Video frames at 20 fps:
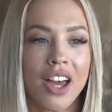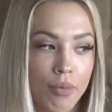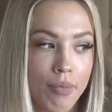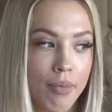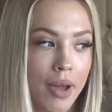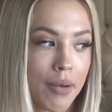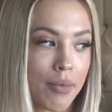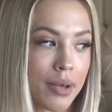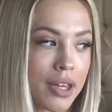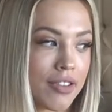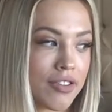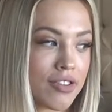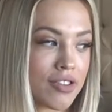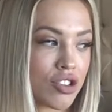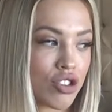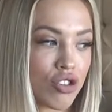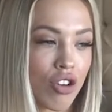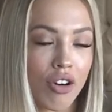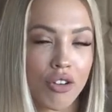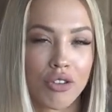maybe
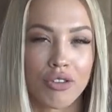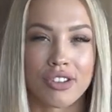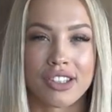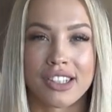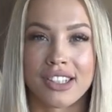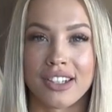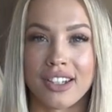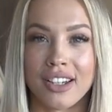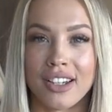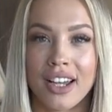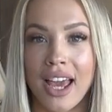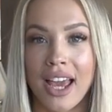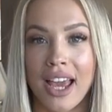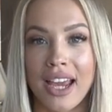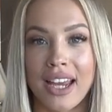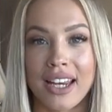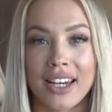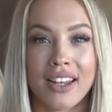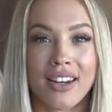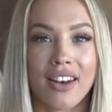struggled to
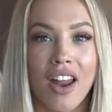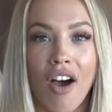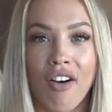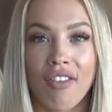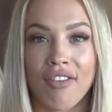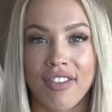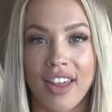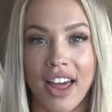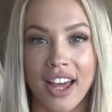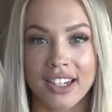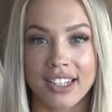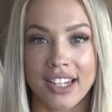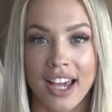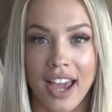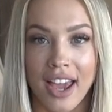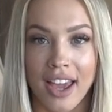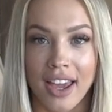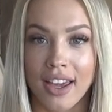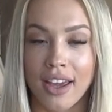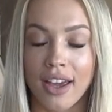eat enough that
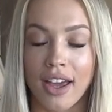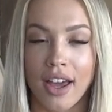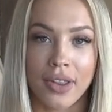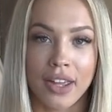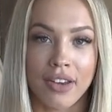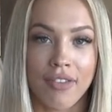day,